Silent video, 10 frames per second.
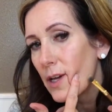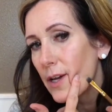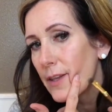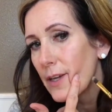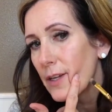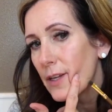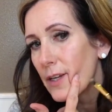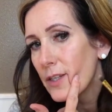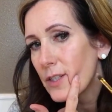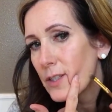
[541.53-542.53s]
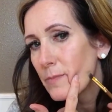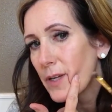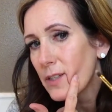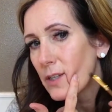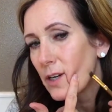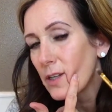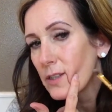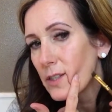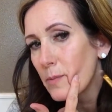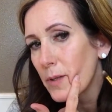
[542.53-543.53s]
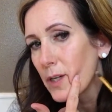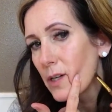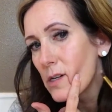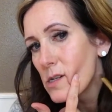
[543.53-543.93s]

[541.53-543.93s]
And then it just makes it all disappear.